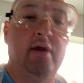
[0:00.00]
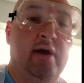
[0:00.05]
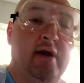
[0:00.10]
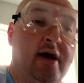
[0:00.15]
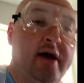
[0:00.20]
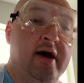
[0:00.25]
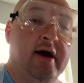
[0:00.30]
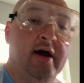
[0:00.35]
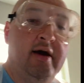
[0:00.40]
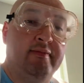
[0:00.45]

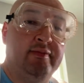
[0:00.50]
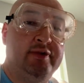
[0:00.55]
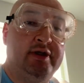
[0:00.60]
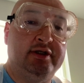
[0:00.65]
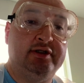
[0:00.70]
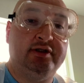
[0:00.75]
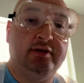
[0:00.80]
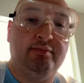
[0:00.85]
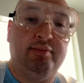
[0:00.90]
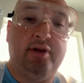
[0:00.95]
the
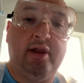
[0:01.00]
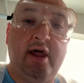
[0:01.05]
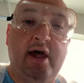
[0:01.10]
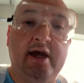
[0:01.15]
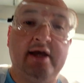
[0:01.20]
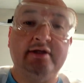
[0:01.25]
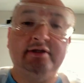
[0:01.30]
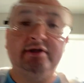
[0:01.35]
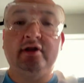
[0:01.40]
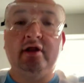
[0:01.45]

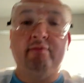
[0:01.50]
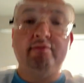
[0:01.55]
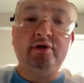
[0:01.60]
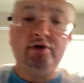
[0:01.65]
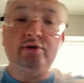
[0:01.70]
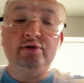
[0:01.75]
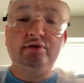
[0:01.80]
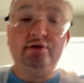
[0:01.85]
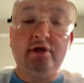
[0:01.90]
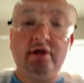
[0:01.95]
supplies that I'll be
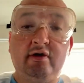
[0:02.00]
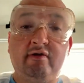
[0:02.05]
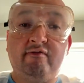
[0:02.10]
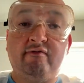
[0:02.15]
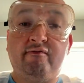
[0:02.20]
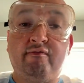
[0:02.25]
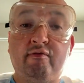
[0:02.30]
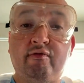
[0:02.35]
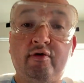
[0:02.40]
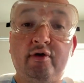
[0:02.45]
using
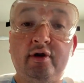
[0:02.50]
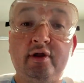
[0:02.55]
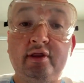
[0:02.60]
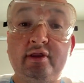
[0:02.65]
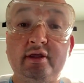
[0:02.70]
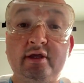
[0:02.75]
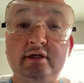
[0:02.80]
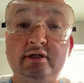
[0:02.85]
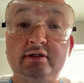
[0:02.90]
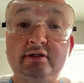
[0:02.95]
for
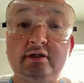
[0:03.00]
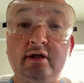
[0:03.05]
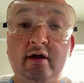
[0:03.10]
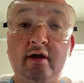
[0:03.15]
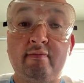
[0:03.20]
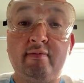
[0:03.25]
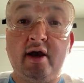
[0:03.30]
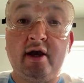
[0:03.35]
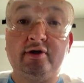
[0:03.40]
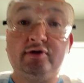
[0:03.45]
this
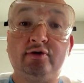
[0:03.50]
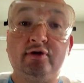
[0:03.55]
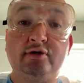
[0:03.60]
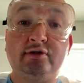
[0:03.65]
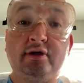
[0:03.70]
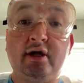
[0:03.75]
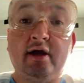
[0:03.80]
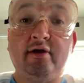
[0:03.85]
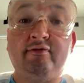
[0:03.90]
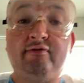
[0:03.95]

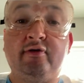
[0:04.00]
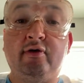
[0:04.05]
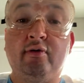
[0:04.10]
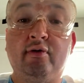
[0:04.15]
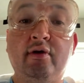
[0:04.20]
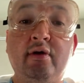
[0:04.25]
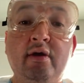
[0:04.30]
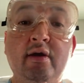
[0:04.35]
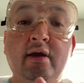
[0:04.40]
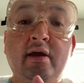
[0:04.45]
exercise. So
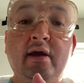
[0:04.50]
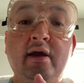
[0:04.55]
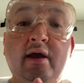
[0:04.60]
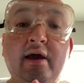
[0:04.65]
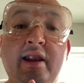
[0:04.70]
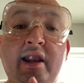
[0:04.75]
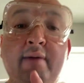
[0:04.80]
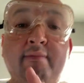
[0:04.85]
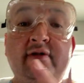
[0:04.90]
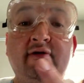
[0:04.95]

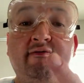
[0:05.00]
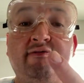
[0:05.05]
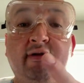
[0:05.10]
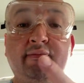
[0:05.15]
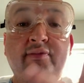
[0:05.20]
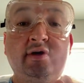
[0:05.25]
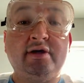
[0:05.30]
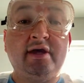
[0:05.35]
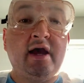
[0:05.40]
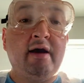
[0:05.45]
let me flip
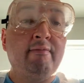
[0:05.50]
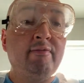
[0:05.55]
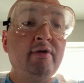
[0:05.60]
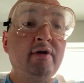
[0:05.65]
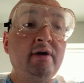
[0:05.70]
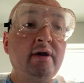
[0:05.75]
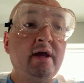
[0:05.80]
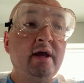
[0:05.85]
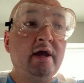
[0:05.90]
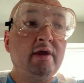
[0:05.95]
the
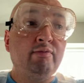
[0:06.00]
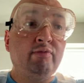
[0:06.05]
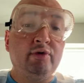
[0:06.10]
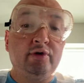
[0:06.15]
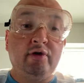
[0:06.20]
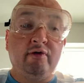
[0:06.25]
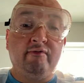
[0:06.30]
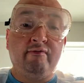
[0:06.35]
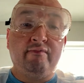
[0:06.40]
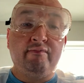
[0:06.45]
camera and we'll
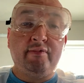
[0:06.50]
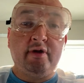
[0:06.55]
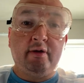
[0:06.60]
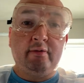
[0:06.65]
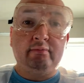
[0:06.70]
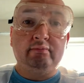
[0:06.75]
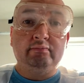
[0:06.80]
go from there.